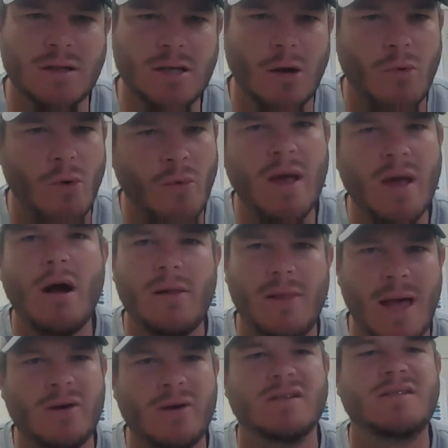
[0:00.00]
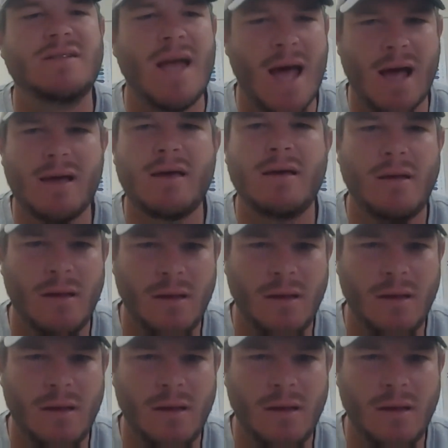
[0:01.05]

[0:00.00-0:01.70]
So, but we are allowed to stack,